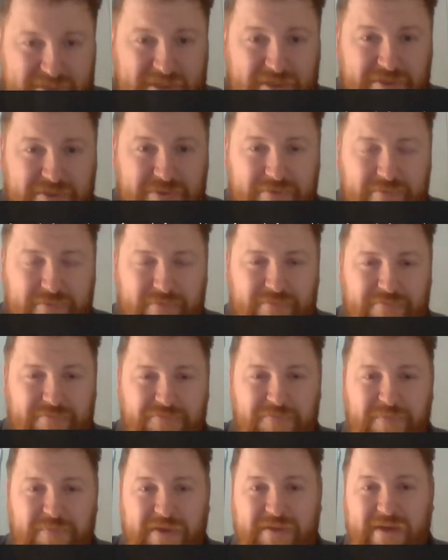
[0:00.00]
an agent
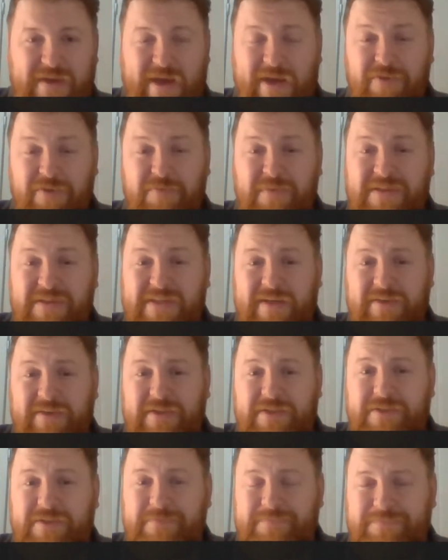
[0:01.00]
would be that I would be
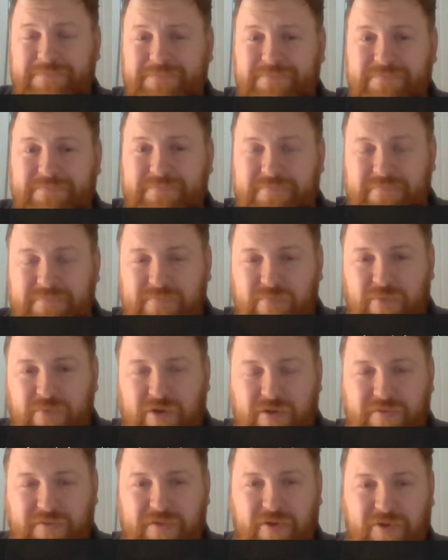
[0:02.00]
telling you
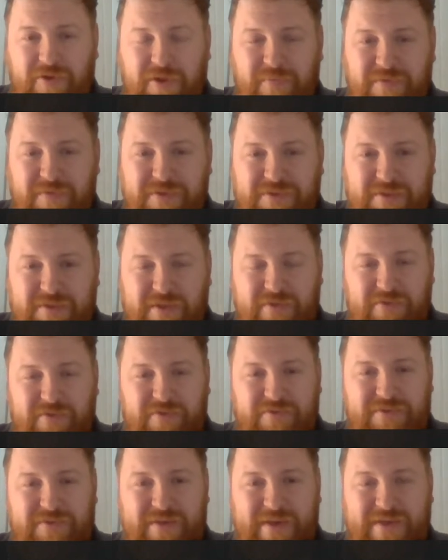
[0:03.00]
what the occupancy
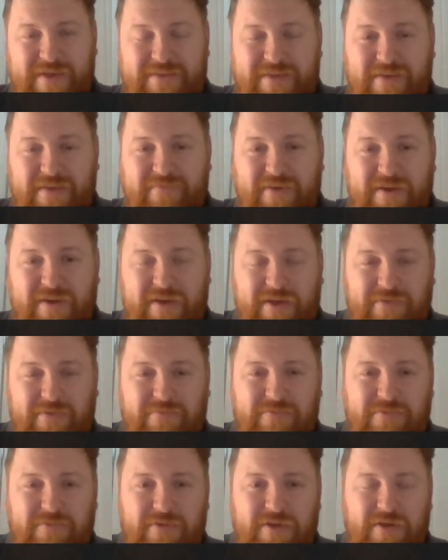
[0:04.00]
clause is if I know,
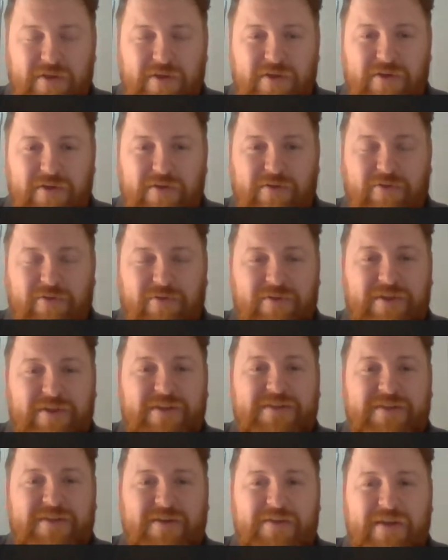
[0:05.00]
or at
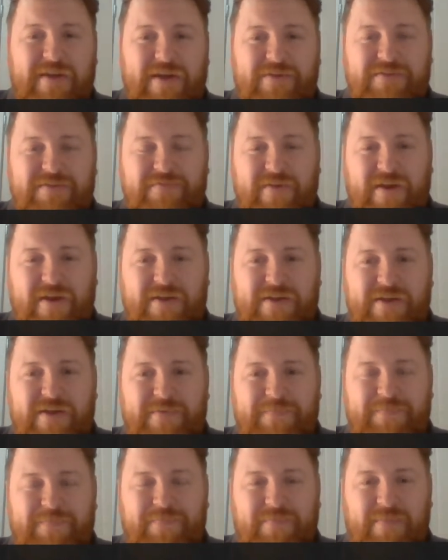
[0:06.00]
least telling you how to find
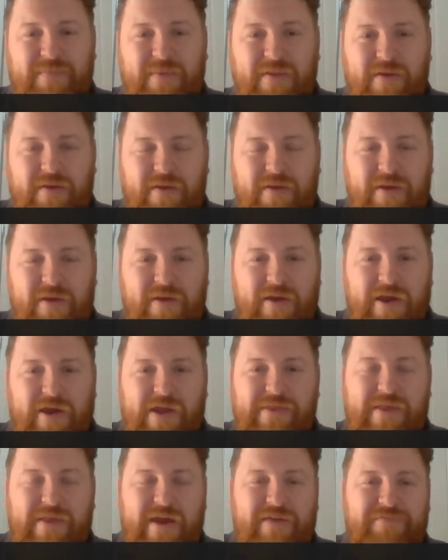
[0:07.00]
it.
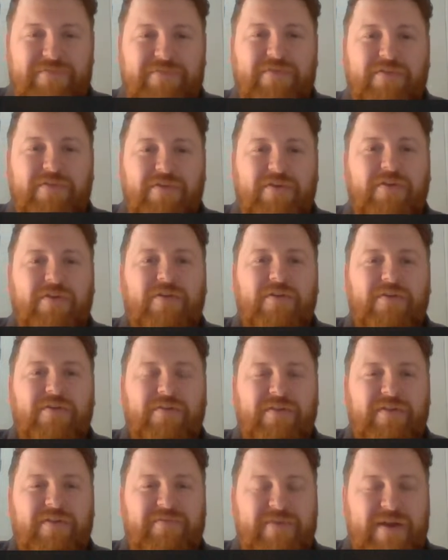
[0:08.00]
And therefore,
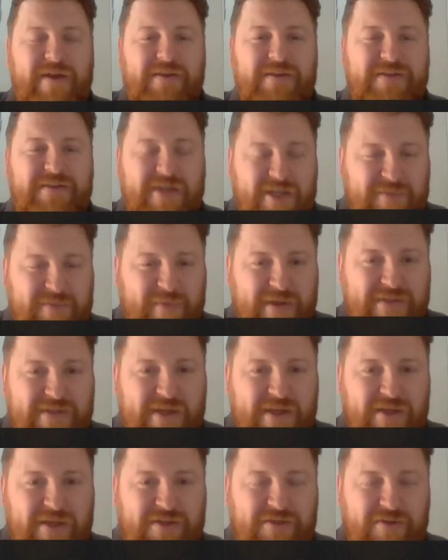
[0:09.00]
the vendor's
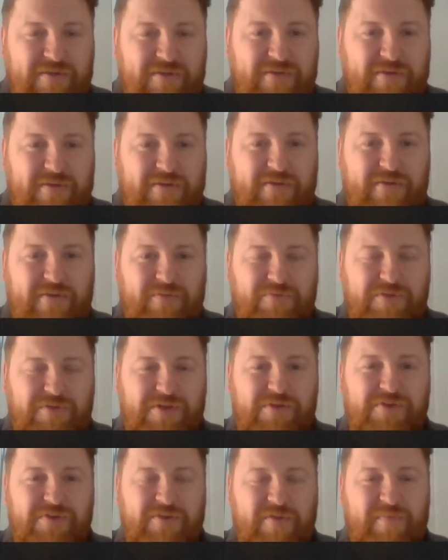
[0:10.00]
expectation would
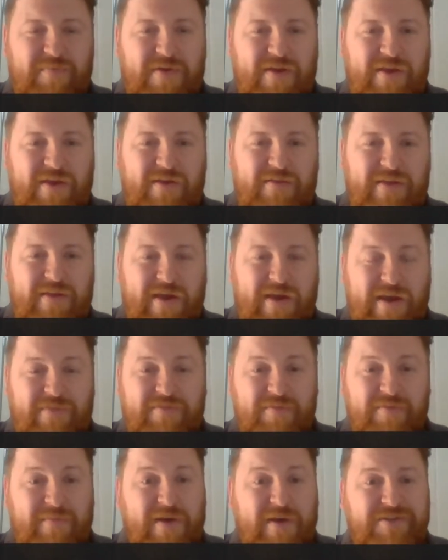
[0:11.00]
usually be that I've
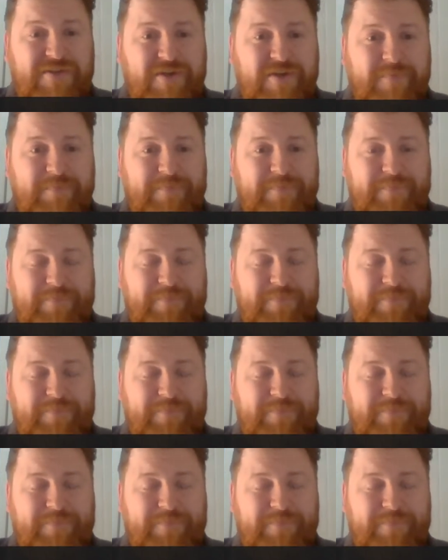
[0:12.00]
done my job